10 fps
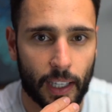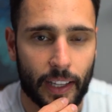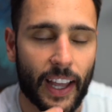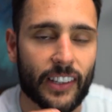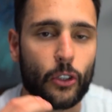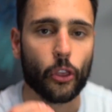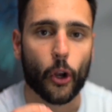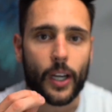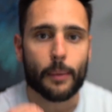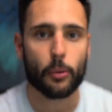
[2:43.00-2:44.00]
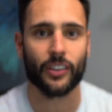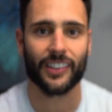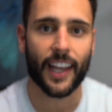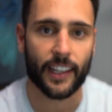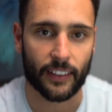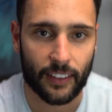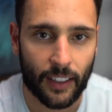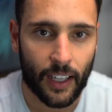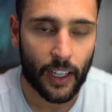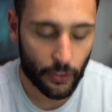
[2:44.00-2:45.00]
That's 30%.
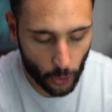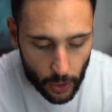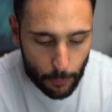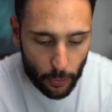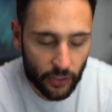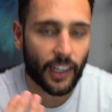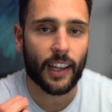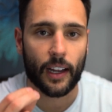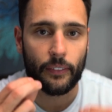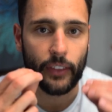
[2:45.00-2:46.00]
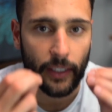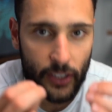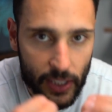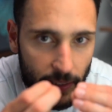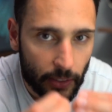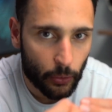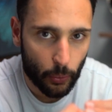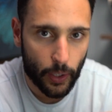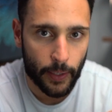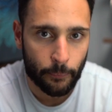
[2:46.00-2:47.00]
30% of the
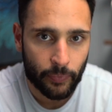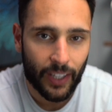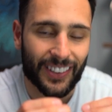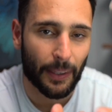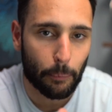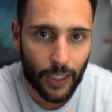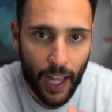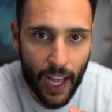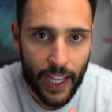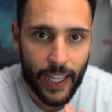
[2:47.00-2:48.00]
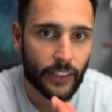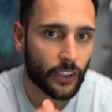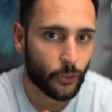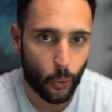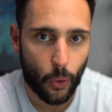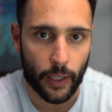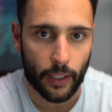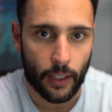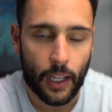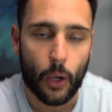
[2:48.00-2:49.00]
GT3 supply is a Touring,
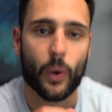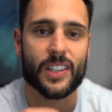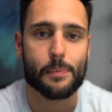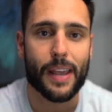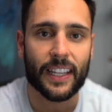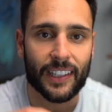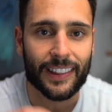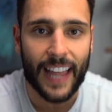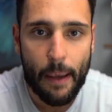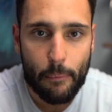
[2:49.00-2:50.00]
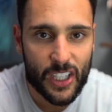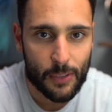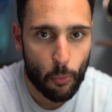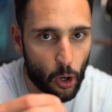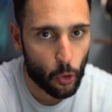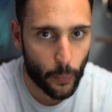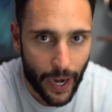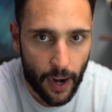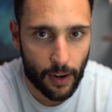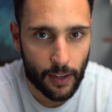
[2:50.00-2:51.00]
which makes it that much more
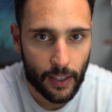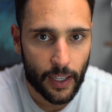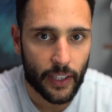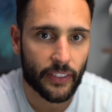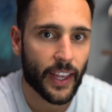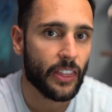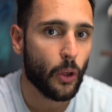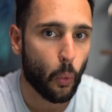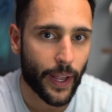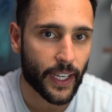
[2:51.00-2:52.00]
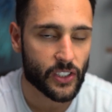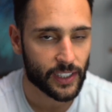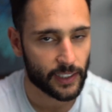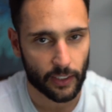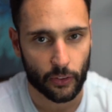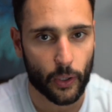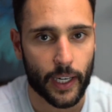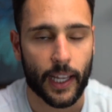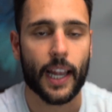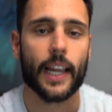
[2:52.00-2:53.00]
rare than the wing
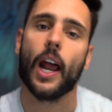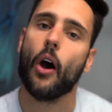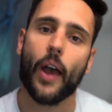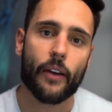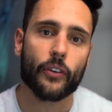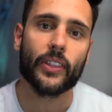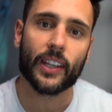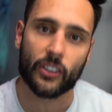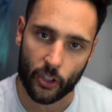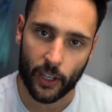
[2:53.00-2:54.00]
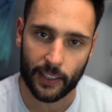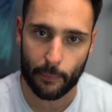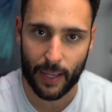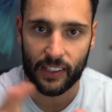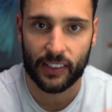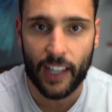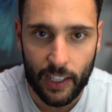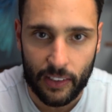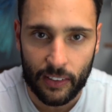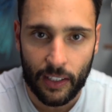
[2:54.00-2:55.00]
GT3. Now everything's starting to make
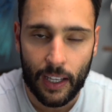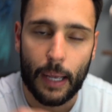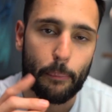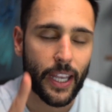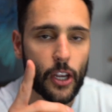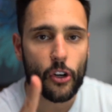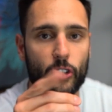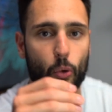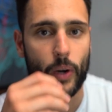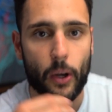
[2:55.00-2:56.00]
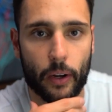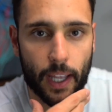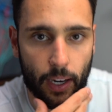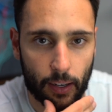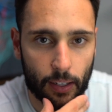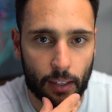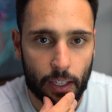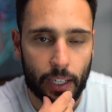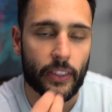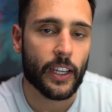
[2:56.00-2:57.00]
sense. But here's the real kicker.
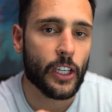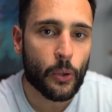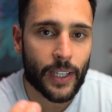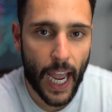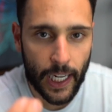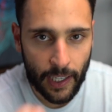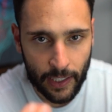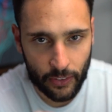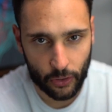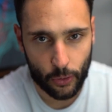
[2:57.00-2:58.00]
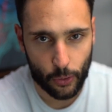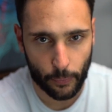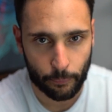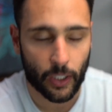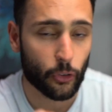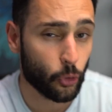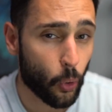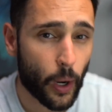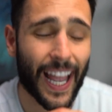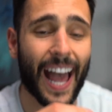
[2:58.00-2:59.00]
The new 992
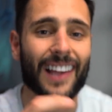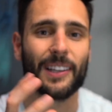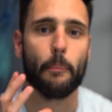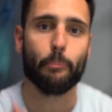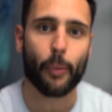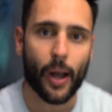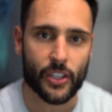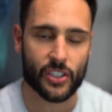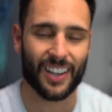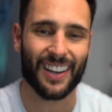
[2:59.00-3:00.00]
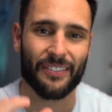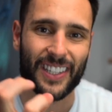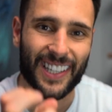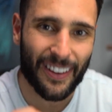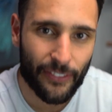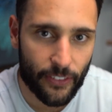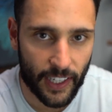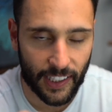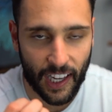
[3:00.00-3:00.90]
Touring has a bunch of different